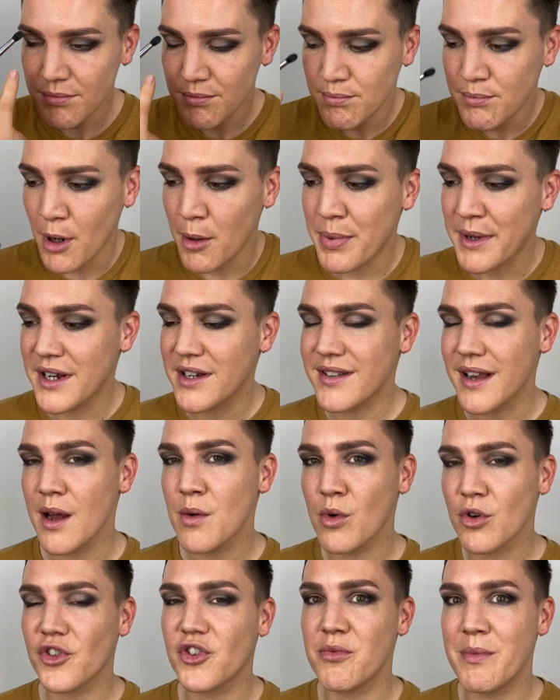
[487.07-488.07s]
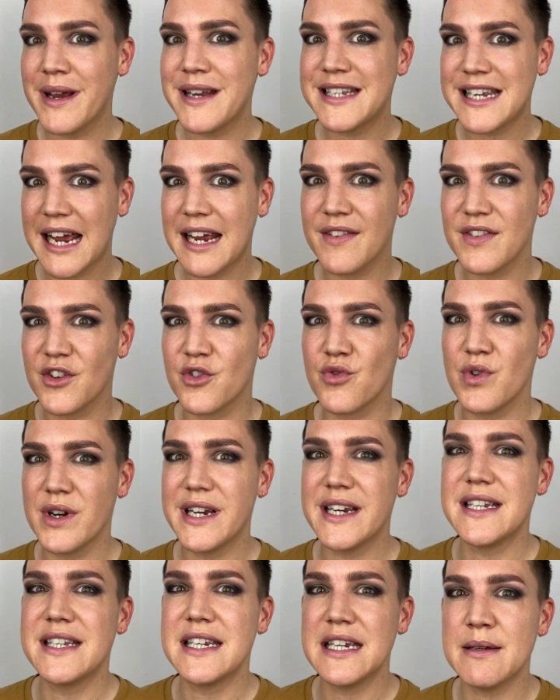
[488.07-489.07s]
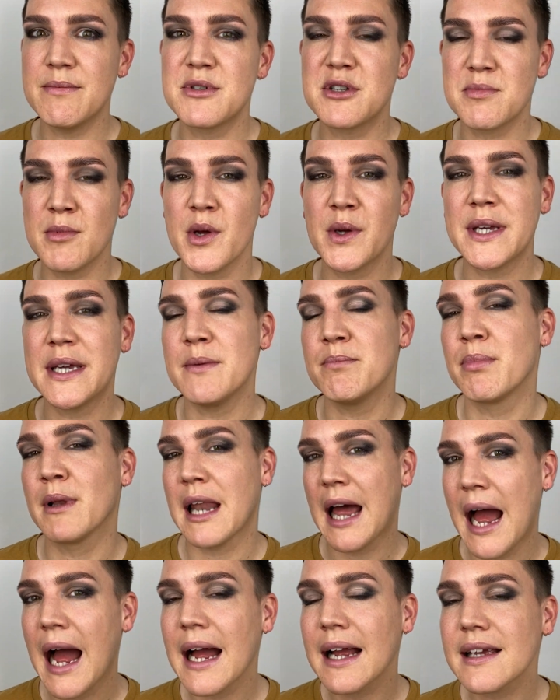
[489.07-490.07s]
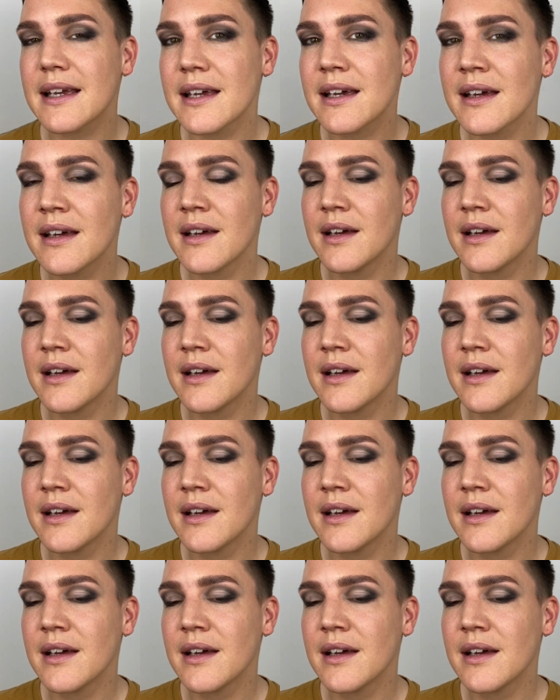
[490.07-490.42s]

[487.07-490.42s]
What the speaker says: but because I want to maintain this really deep smoky black,